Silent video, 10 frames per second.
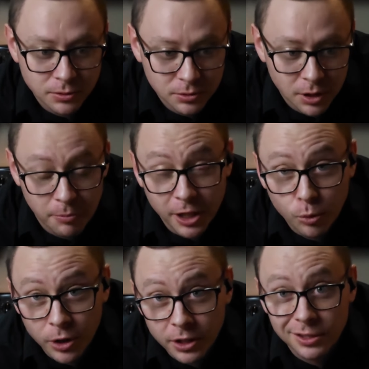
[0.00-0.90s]
And by
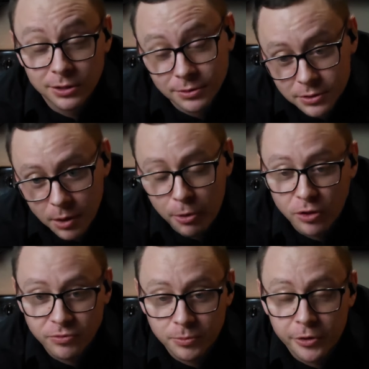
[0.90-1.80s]
quick,
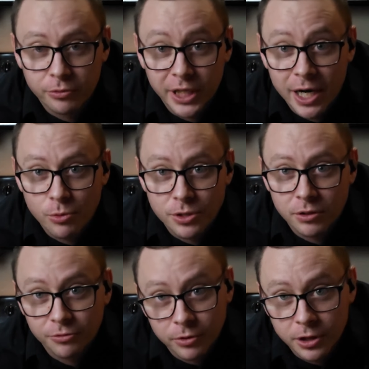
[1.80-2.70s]
apart from the 3 hours in the
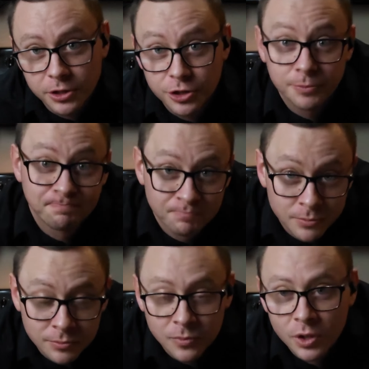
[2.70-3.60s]
fridge,
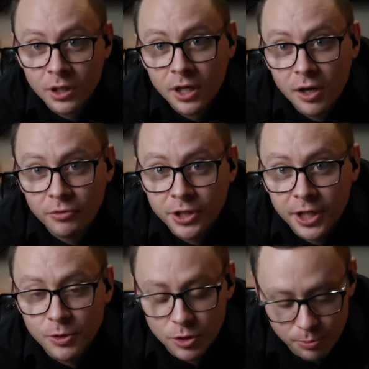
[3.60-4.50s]
everything
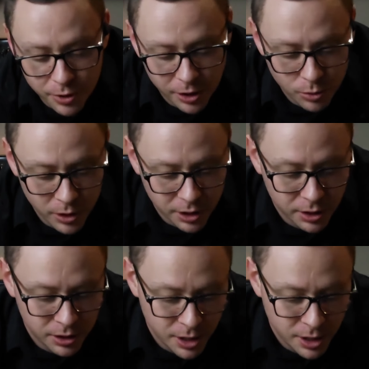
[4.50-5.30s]
else was pretty quick.